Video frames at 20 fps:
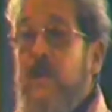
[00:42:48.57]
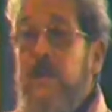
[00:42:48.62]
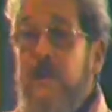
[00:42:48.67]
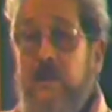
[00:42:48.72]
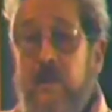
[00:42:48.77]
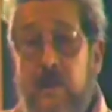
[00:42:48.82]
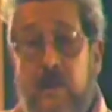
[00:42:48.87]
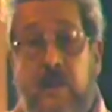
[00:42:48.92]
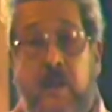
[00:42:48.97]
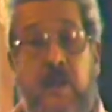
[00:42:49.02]

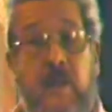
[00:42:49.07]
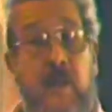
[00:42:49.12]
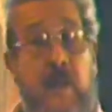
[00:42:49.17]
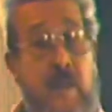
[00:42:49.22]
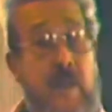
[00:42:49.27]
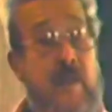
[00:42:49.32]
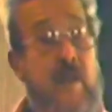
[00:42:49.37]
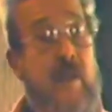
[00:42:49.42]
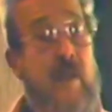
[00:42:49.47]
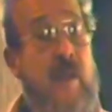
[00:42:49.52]
Good
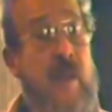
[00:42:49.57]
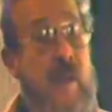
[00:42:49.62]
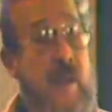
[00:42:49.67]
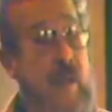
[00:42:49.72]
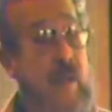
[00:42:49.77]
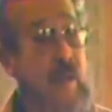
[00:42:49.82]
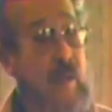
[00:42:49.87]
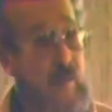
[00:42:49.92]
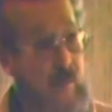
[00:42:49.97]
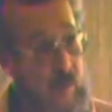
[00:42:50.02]
thing to
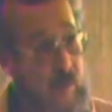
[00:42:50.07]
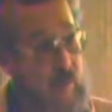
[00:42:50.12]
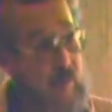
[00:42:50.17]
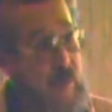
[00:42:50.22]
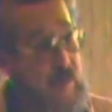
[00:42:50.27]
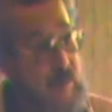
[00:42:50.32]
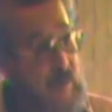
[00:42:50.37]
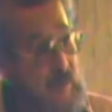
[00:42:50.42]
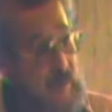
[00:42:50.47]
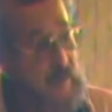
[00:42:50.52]
have.
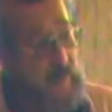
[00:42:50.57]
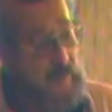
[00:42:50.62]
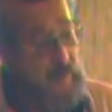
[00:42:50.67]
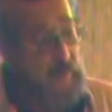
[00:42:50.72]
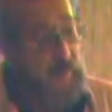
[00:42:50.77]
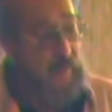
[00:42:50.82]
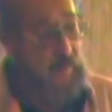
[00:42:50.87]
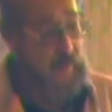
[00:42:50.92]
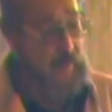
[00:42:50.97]
Libertarians